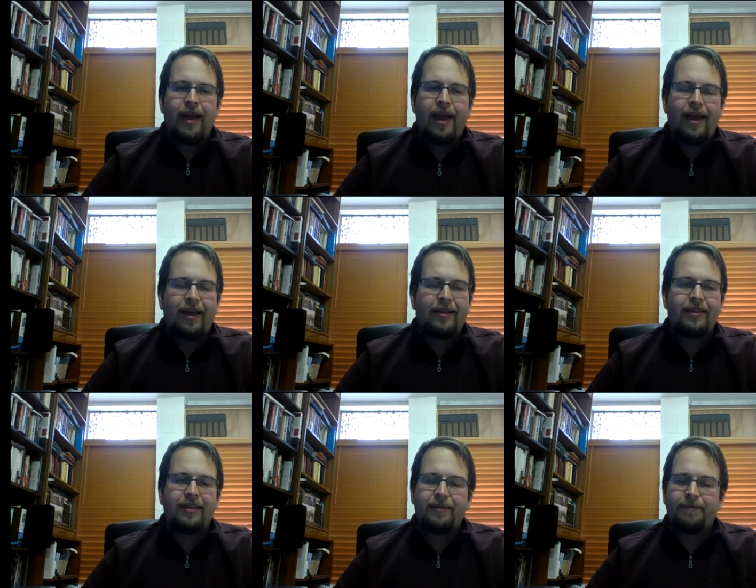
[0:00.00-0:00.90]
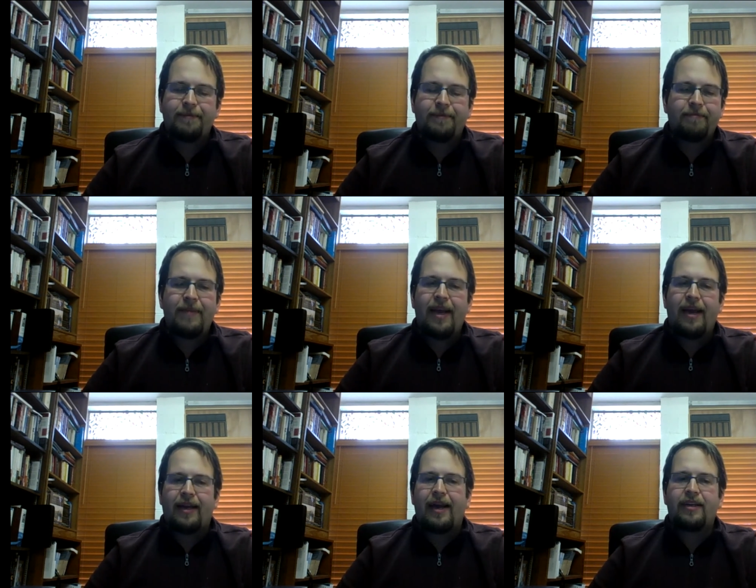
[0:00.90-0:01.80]
And
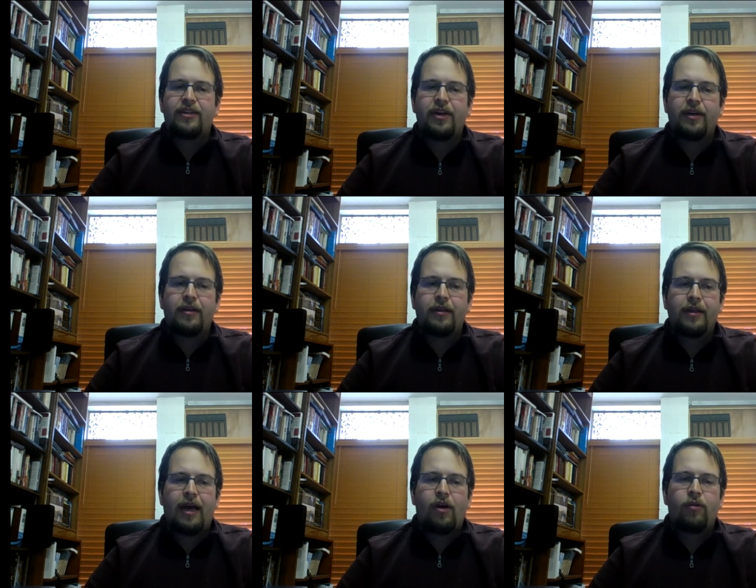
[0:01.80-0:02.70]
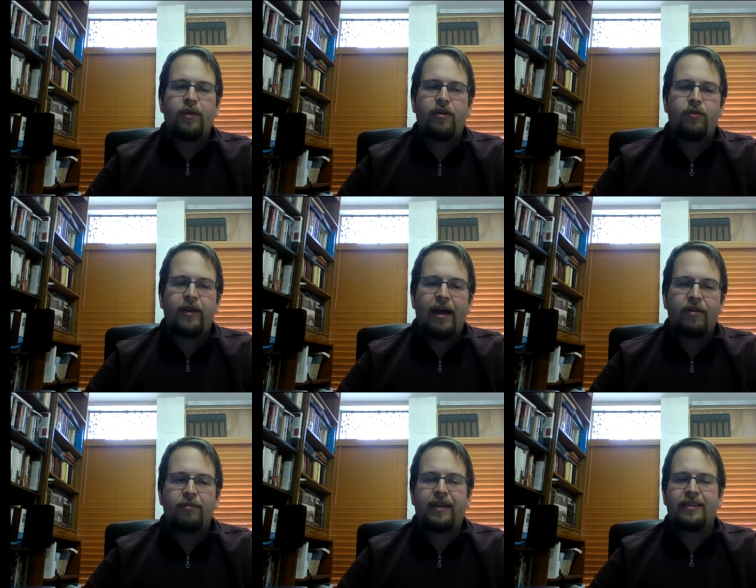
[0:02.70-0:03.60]
man, God is good. I hope that you would count
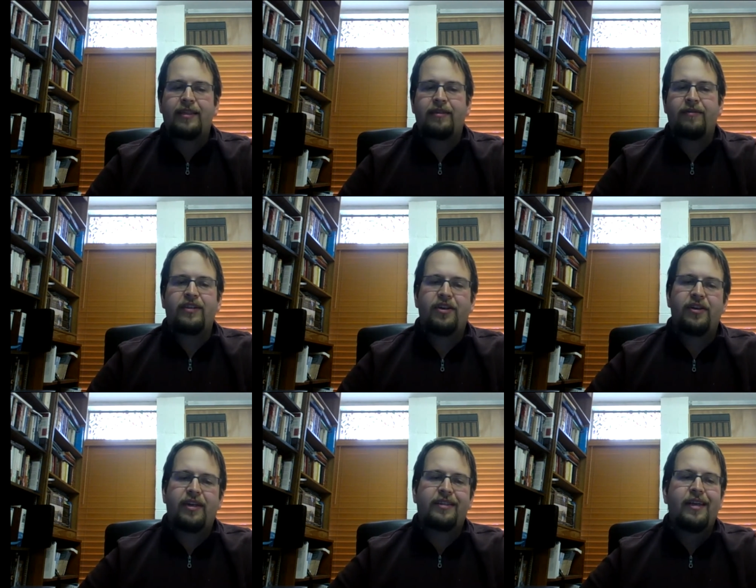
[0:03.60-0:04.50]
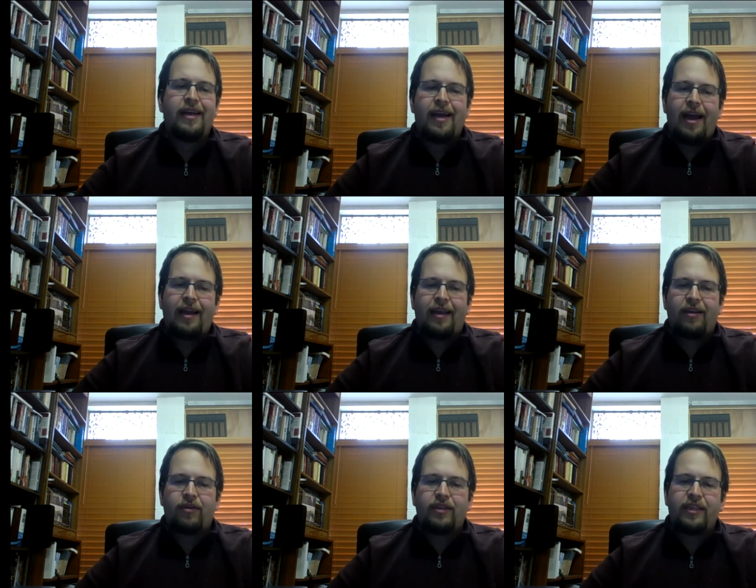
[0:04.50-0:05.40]
the blessings of his goodness and that you'll
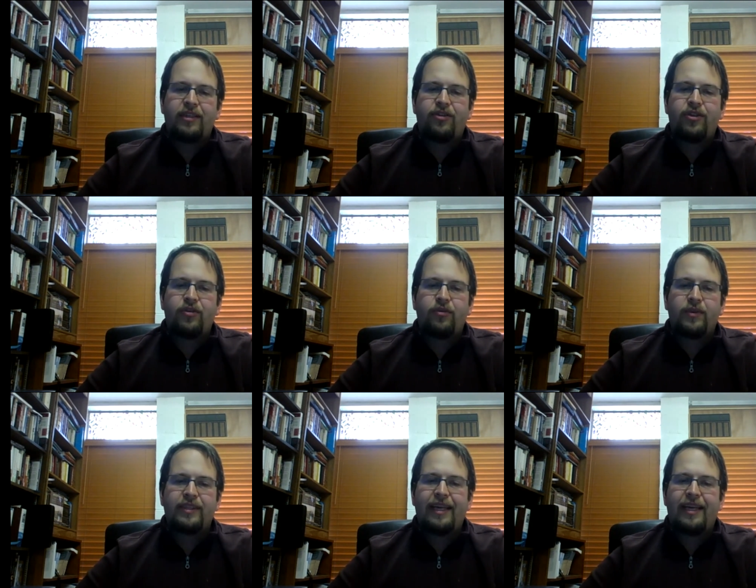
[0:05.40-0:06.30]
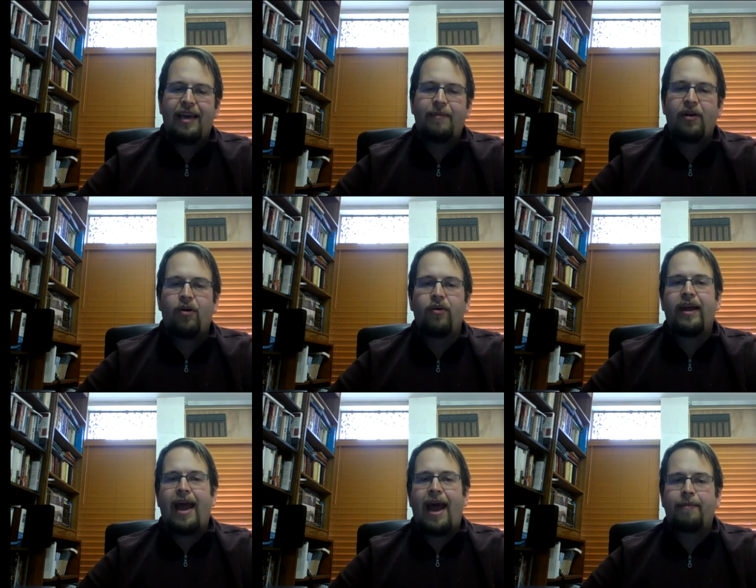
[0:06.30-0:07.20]
continue to seek him in all
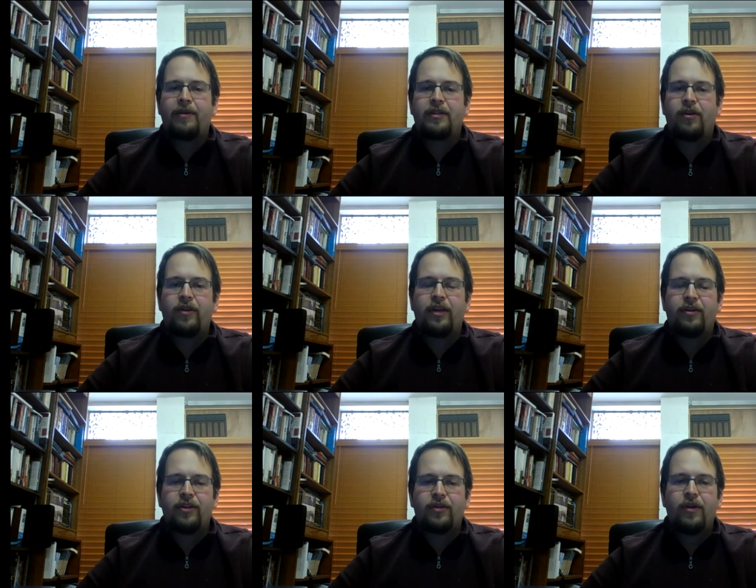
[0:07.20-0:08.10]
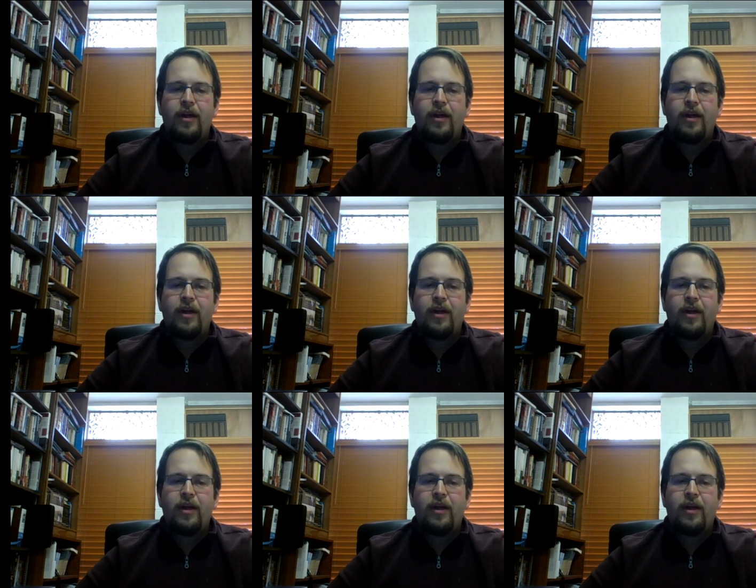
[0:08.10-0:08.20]
that happens and all that you do.